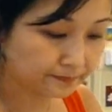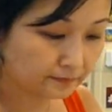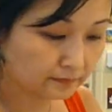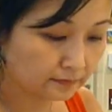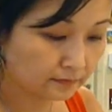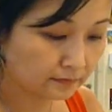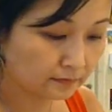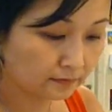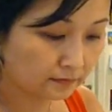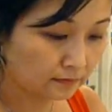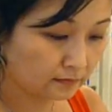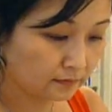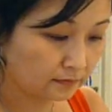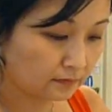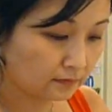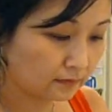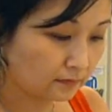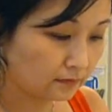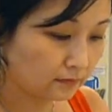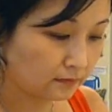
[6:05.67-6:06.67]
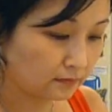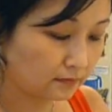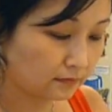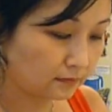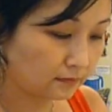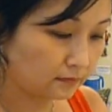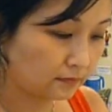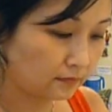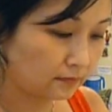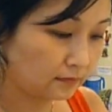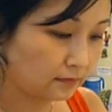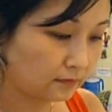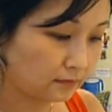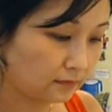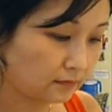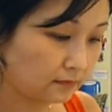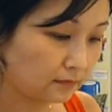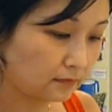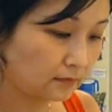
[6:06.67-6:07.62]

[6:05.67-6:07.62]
And if you're a woman, even less.